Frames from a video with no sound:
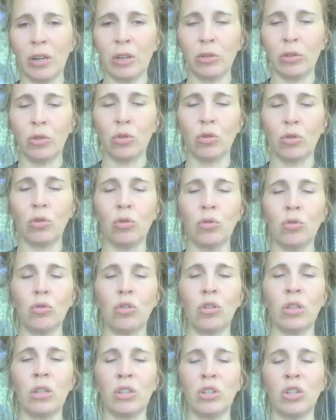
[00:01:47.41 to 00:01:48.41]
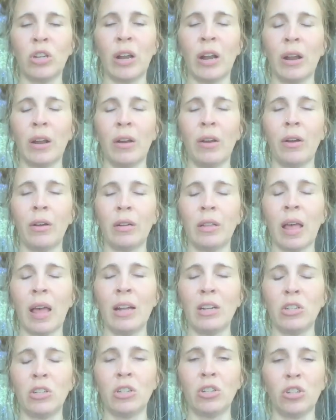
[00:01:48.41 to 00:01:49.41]
you scoot to the chair, the
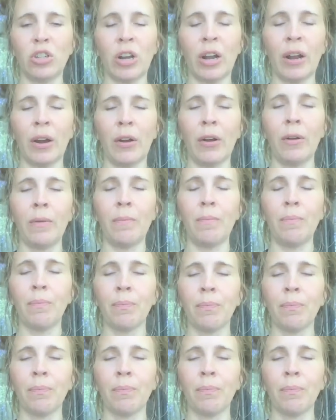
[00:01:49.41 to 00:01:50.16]
edge of the chair,